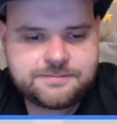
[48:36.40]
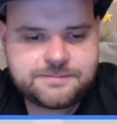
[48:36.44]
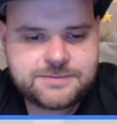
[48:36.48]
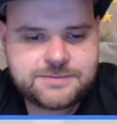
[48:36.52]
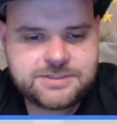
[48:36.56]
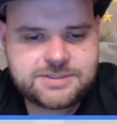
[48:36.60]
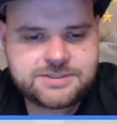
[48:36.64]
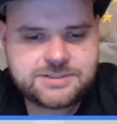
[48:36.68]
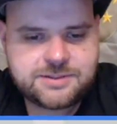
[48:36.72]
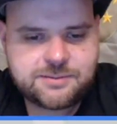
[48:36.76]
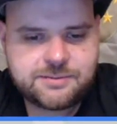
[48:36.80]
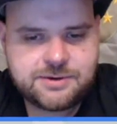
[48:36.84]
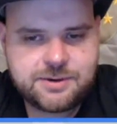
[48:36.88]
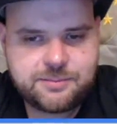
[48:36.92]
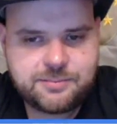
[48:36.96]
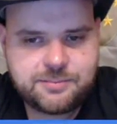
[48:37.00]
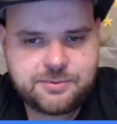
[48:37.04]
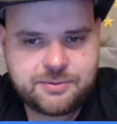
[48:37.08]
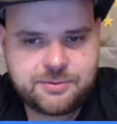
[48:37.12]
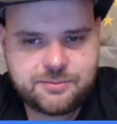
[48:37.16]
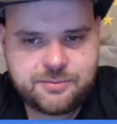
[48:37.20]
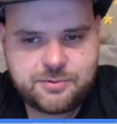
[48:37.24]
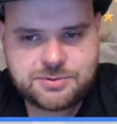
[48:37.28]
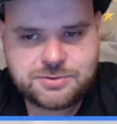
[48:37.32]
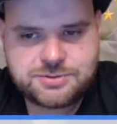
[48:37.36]
To sum it up
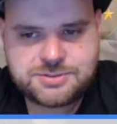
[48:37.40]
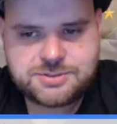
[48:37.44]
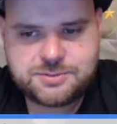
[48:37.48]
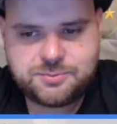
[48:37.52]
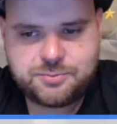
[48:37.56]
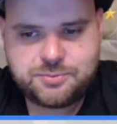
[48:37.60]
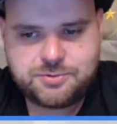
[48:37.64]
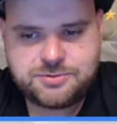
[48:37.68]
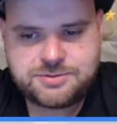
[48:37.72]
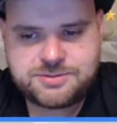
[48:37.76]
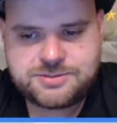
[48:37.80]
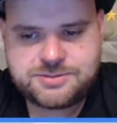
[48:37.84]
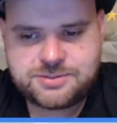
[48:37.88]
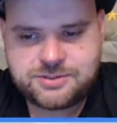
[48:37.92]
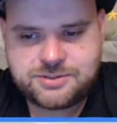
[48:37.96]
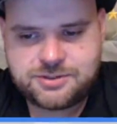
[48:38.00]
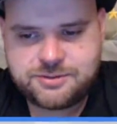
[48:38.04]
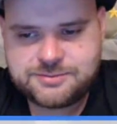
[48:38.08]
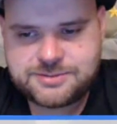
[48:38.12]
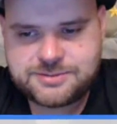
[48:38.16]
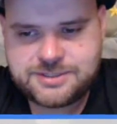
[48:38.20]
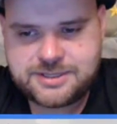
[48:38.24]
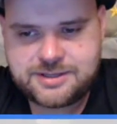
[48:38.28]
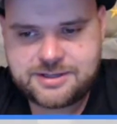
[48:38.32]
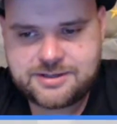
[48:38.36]
in the most simplest
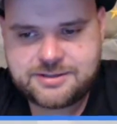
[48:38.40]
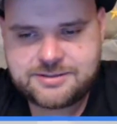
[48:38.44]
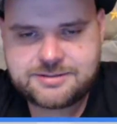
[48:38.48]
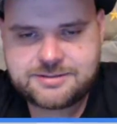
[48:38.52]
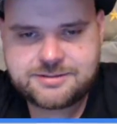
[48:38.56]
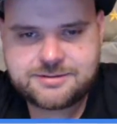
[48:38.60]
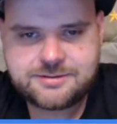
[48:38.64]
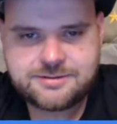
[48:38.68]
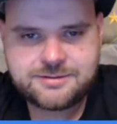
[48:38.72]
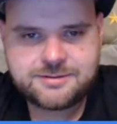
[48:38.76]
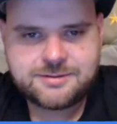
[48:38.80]
terms, I guess.